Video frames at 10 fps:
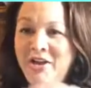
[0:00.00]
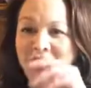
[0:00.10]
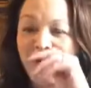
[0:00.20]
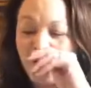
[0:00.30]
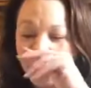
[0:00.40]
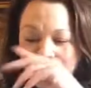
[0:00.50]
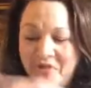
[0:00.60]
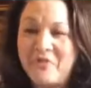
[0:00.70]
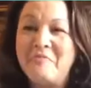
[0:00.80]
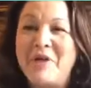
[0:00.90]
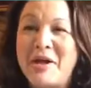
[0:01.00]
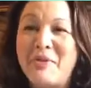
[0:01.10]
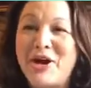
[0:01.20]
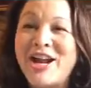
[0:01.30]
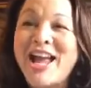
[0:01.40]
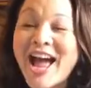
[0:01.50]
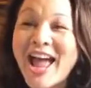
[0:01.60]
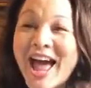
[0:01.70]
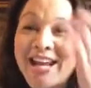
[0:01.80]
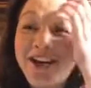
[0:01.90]
You're ordering from my party?
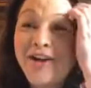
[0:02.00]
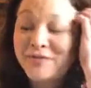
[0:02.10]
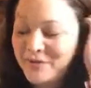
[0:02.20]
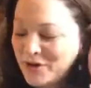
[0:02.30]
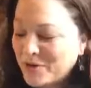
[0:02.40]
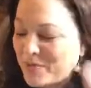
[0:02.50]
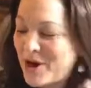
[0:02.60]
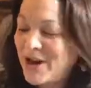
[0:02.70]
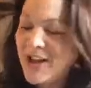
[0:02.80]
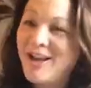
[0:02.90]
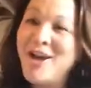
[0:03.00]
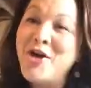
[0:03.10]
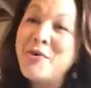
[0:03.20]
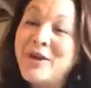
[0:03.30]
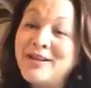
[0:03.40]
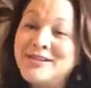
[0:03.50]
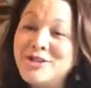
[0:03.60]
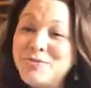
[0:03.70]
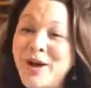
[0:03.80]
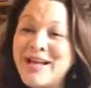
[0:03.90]
I had it off of your party. What else
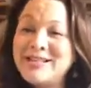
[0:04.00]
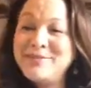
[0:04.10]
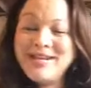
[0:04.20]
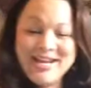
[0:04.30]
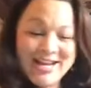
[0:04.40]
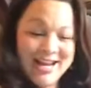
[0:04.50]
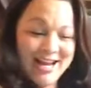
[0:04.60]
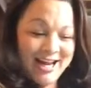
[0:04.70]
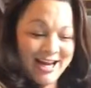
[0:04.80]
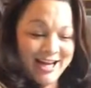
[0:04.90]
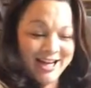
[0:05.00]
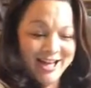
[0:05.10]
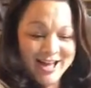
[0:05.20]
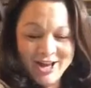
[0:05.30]
could you possibly need?